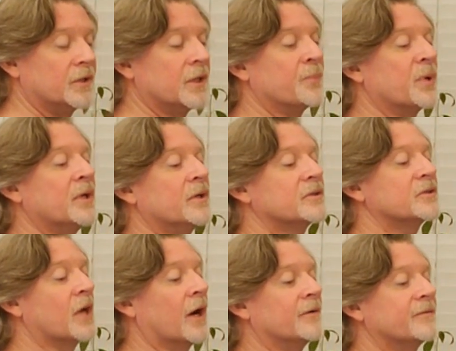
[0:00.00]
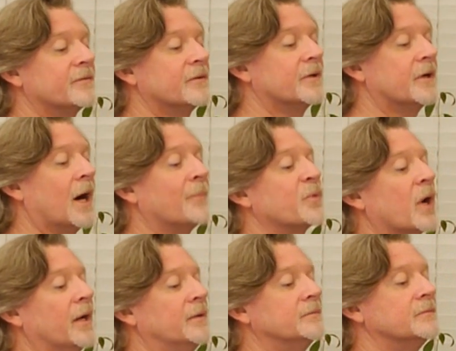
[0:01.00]
to bring yourself
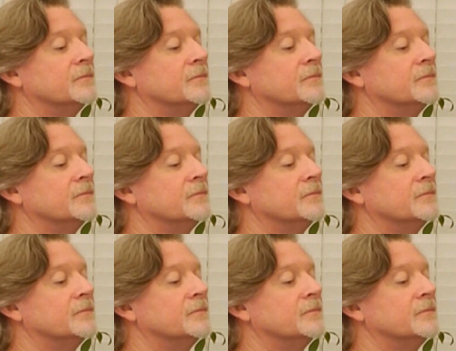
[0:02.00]
upright.